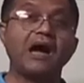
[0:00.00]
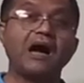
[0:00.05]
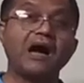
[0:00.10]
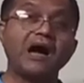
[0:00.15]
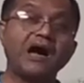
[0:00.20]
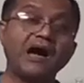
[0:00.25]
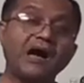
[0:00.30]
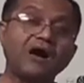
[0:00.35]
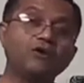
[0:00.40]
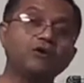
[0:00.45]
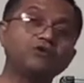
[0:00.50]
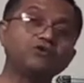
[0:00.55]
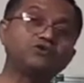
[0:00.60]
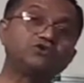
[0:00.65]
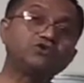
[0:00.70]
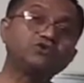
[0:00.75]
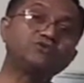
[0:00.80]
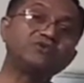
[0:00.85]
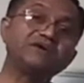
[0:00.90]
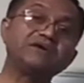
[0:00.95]
how
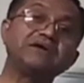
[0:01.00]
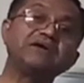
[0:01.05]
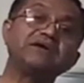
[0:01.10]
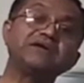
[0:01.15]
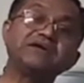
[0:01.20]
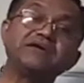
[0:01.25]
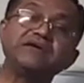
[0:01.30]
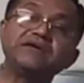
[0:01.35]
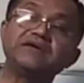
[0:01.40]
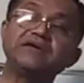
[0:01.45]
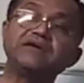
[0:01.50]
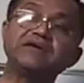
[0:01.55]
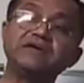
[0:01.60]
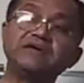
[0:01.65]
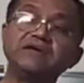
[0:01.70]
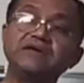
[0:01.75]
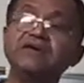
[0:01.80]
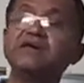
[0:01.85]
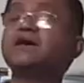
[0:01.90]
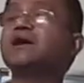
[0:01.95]
do we
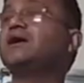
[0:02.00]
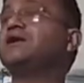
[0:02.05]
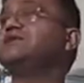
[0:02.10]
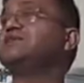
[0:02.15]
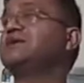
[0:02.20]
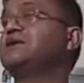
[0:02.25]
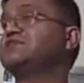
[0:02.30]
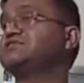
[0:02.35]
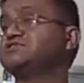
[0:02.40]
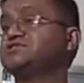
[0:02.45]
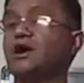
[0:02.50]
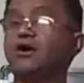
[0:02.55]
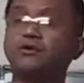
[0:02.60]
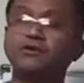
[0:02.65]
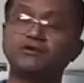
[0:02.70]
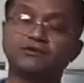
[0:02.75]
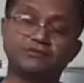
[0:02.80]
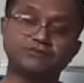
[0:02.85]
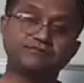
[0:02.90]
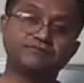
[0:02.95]
hear that
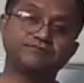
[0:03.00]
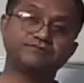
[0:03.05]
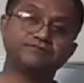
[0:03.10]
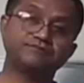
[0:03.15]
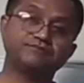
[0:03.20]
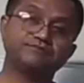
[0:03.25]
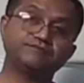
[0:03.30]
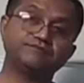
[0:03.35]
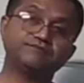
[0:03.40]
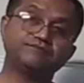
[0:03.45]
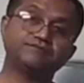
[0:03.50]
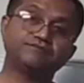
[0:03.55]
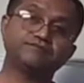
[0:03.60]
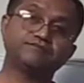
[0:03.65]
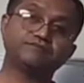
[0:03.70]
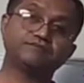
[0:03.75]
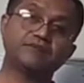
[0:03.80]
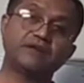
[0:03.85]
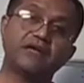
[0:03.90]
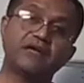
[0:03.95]
sound?
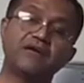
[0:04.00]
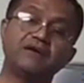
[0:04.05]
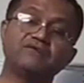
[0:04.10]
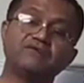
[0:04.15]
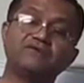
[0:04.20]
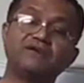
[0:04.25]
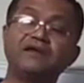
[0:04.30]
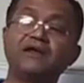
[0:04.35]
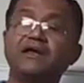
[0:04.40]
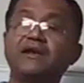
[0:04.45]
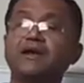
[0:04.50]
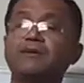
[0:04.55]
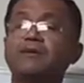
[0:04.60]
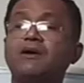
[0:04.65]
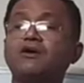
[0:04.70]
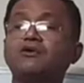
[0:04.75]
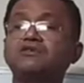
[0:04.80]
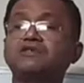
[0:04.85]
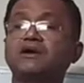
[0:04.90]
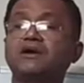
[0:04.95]
We learn
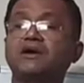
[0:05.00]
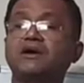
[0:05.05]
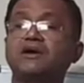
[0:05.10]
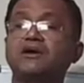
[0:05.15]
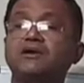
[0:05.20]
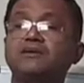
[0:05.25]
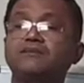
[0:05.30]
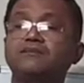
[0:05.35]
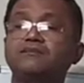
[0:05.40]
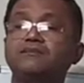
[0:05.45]
about the